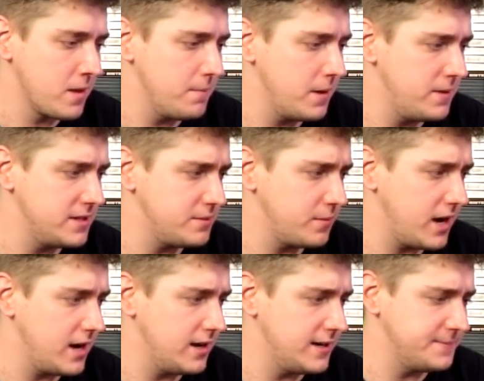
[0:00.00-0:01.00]
maybe it's some
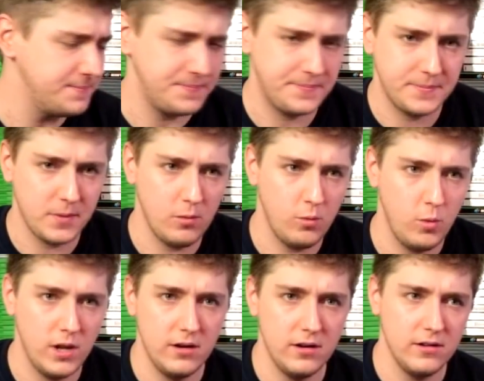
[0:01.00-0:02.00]
kind of
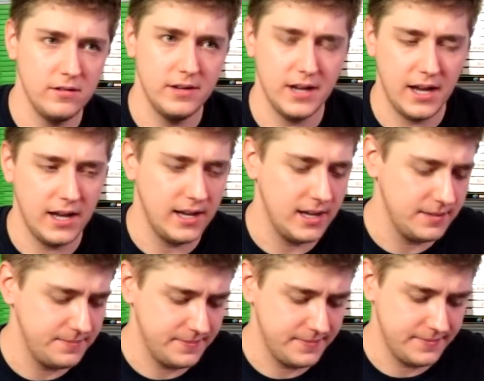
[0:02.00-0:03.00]
weird
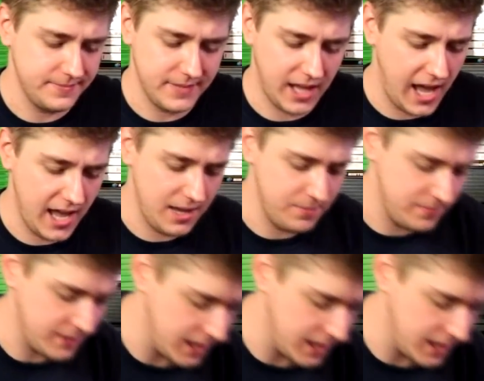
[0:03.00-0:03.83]
game,